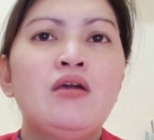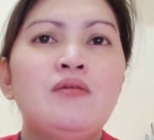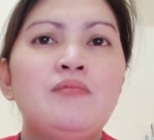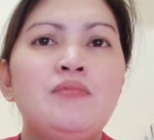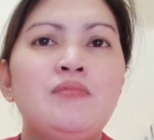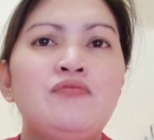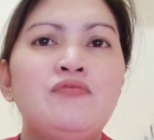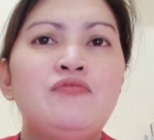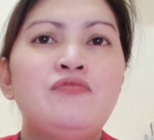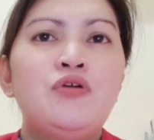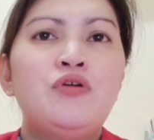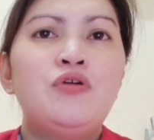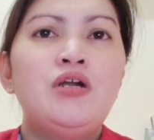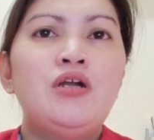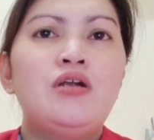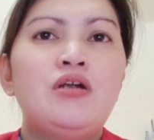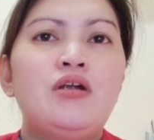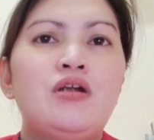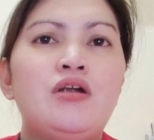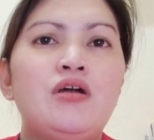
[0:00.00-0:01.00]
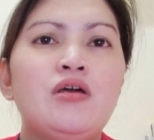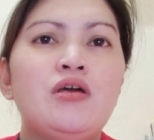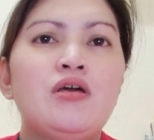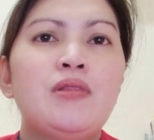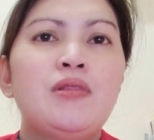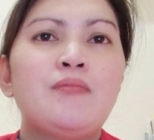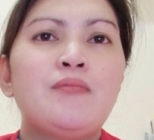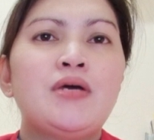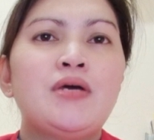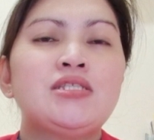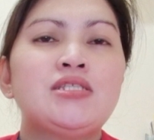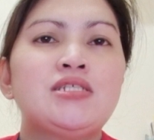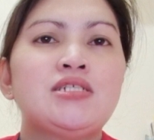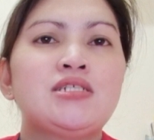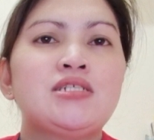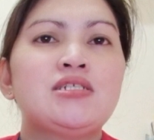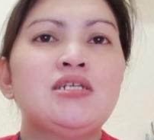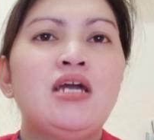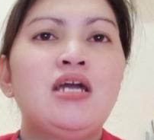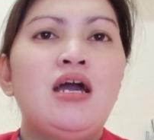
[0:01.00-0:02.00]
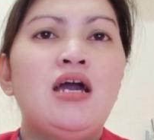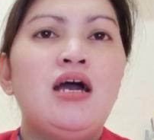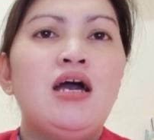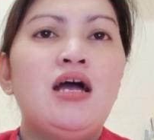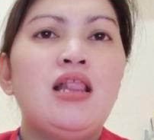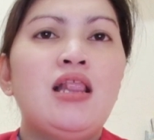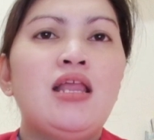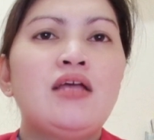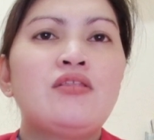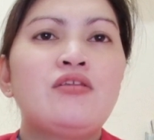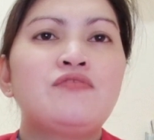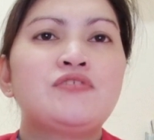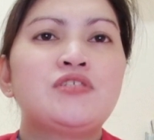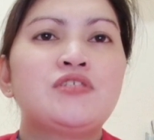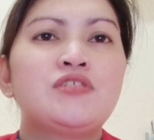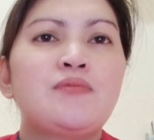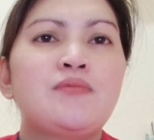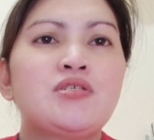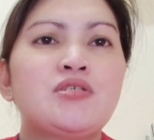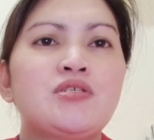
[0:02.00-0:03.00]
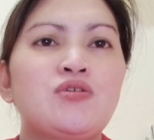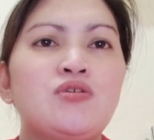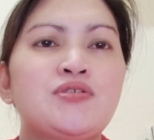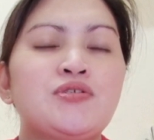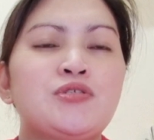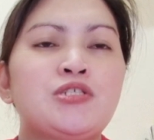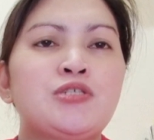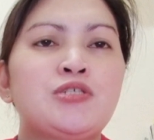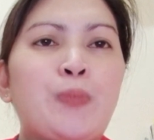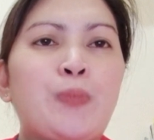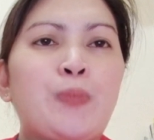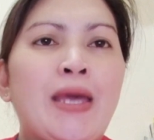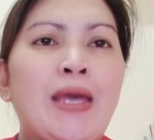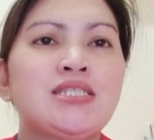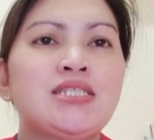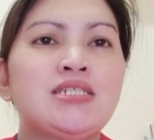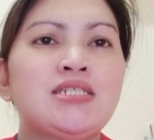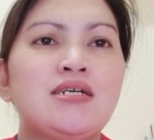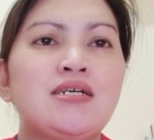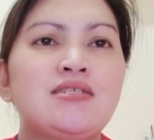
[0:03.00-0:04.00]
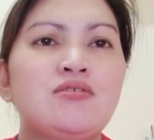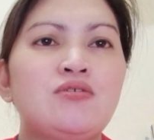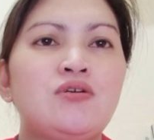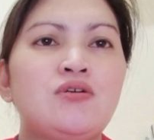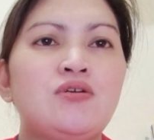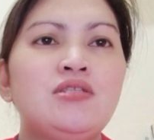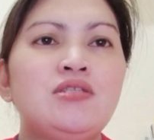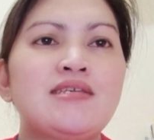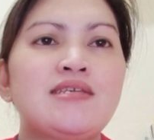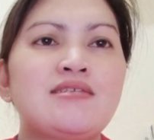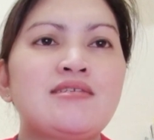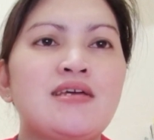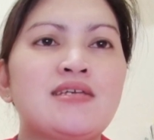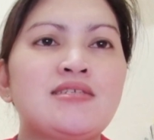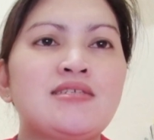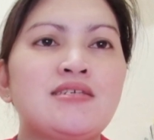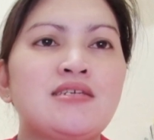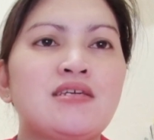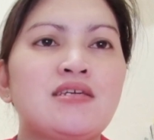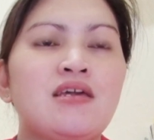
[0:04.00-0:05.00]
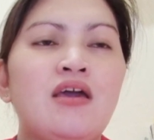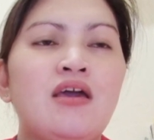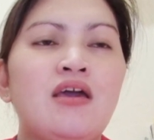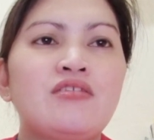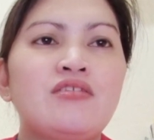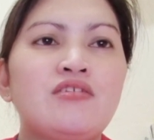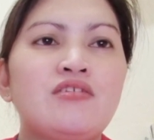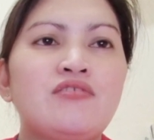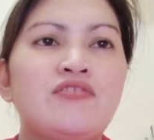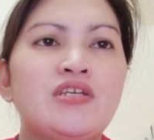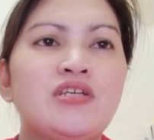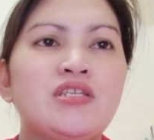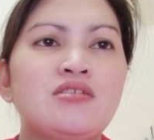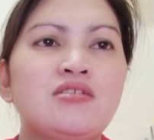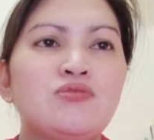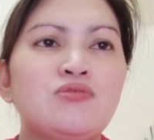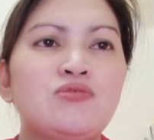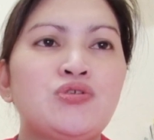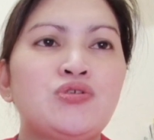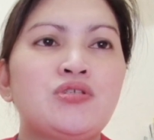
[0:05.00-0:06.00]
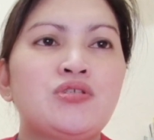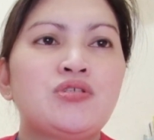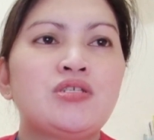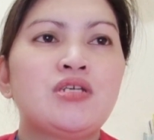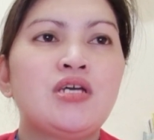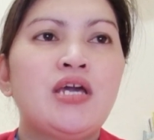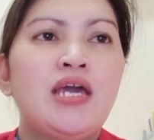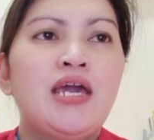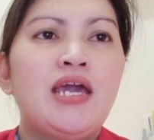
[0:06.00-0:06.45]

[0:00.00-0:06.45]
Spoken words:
Before implementing, a lot of time is also spent on assessing different solutions.